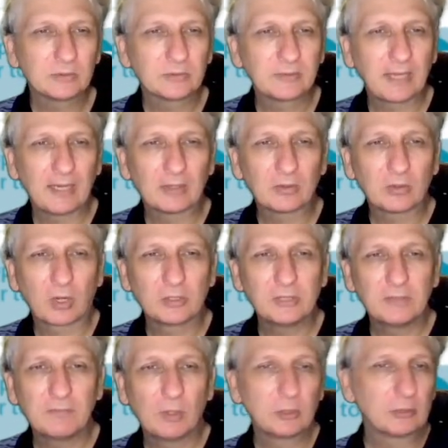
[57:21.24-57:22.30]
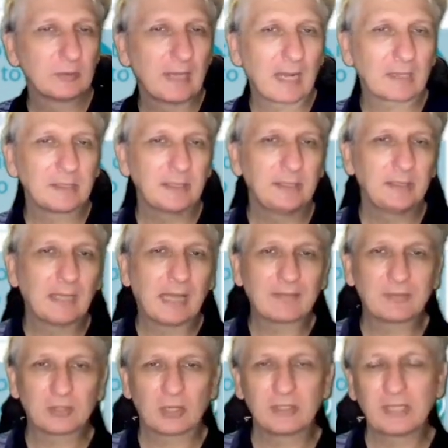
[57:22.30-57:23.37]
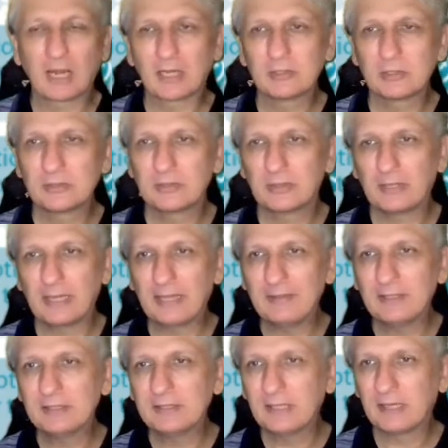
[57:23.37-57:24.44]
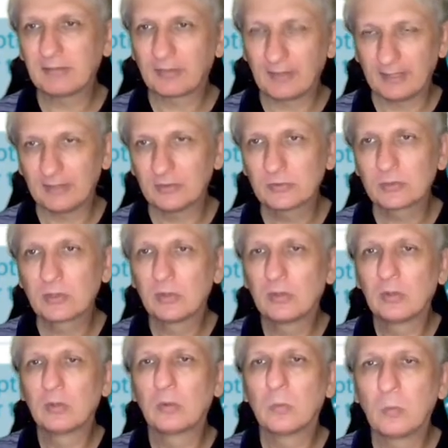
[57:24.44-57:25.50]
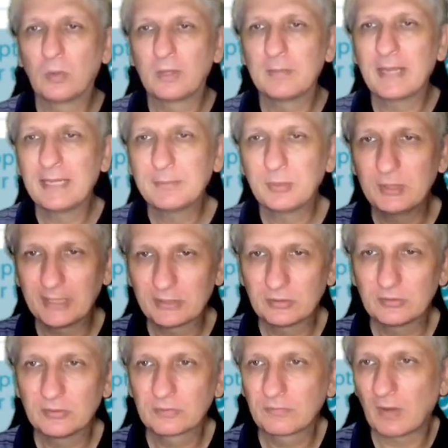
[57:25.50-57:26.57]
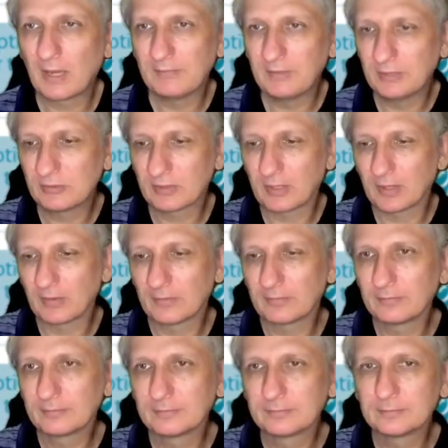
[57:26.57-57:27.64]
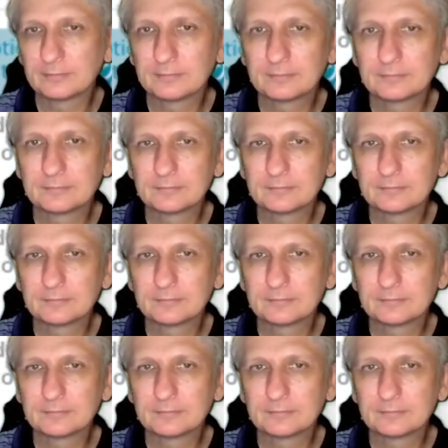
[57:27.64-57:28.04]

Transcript: analytics technology, virtual reality, artificial intelligence, and the Internet of Things were the main predictions five years ago.